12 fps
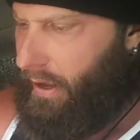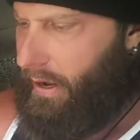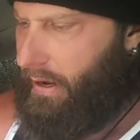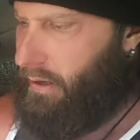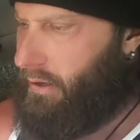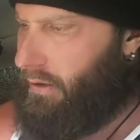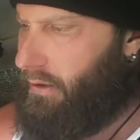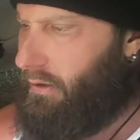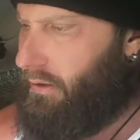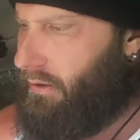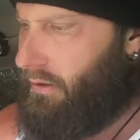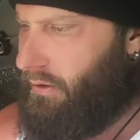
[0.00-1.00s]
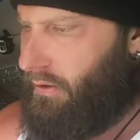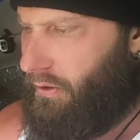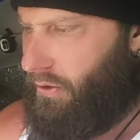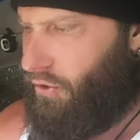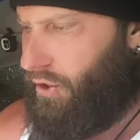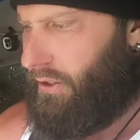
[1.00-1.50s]
And
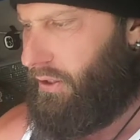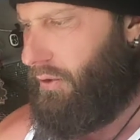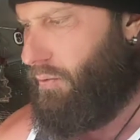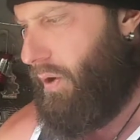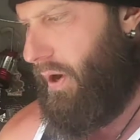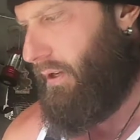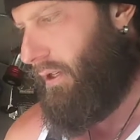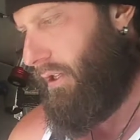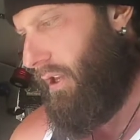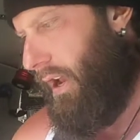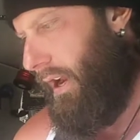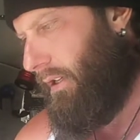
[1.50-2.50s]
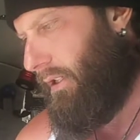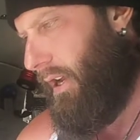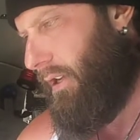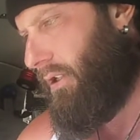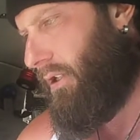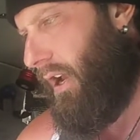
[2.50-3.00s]
just in one slice
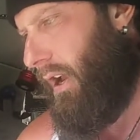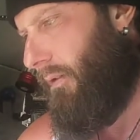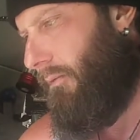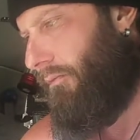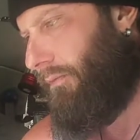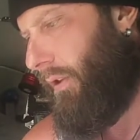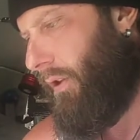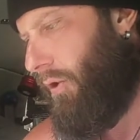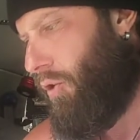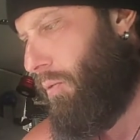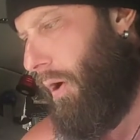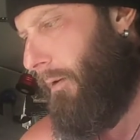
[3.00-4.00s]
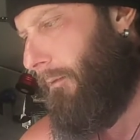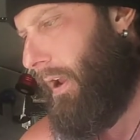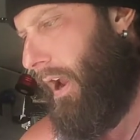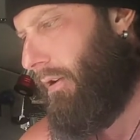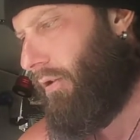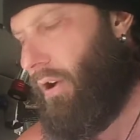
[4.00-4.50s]
has uh, 12
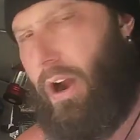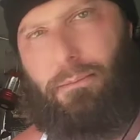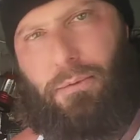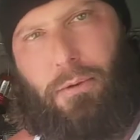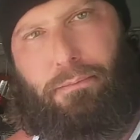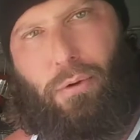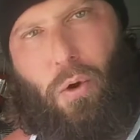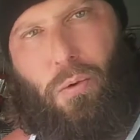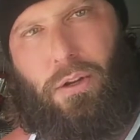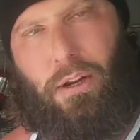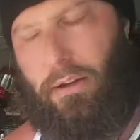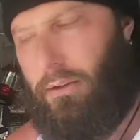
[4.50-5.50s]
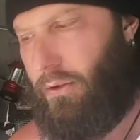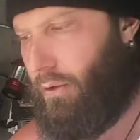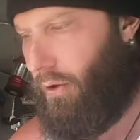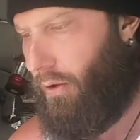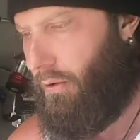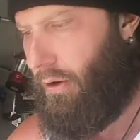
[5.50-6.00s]
grams of protein.
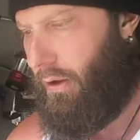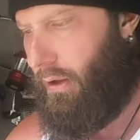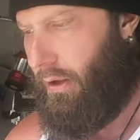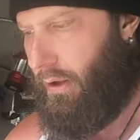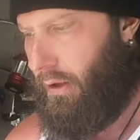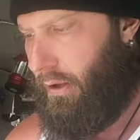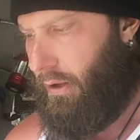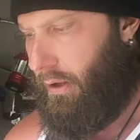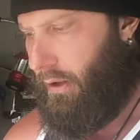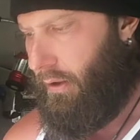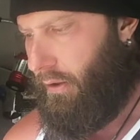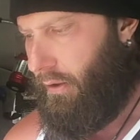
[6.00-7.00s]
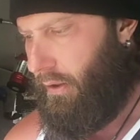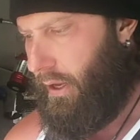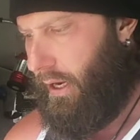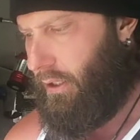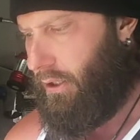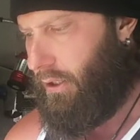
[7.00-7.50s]
So
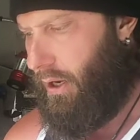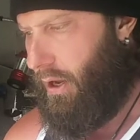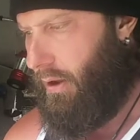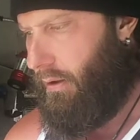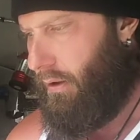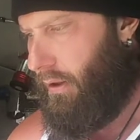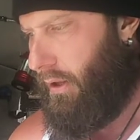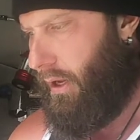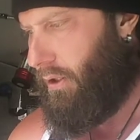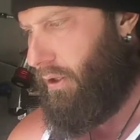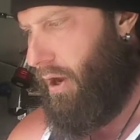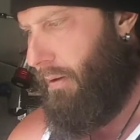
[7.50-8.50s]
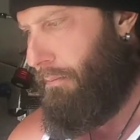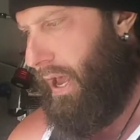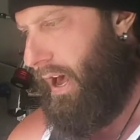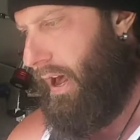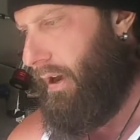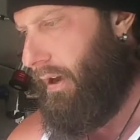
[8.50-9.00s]
that's uh, that's not
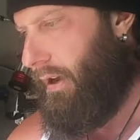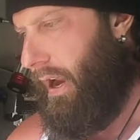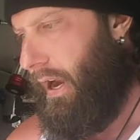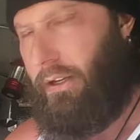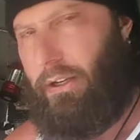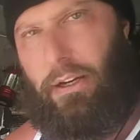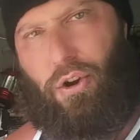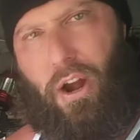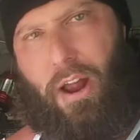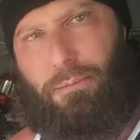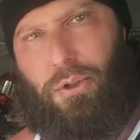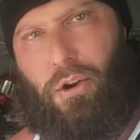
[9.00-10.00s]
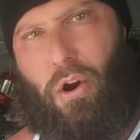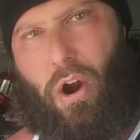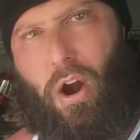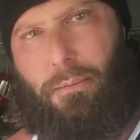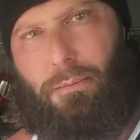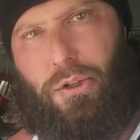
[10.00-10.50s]
bad and 18 grams of
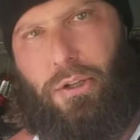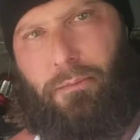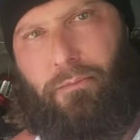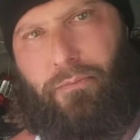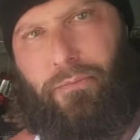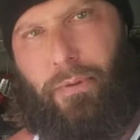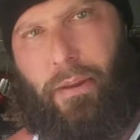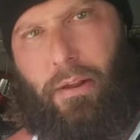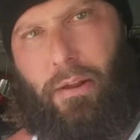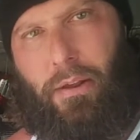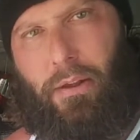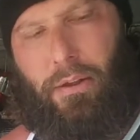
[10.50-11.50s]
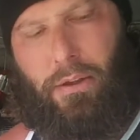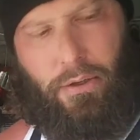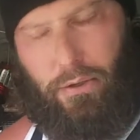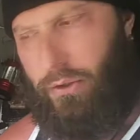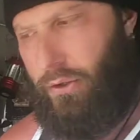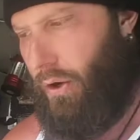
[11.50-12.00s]
carbs.
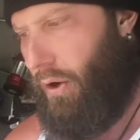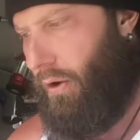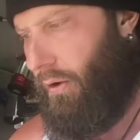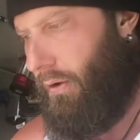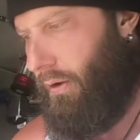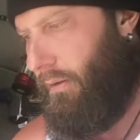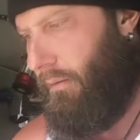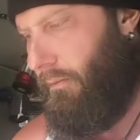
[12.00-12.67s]
So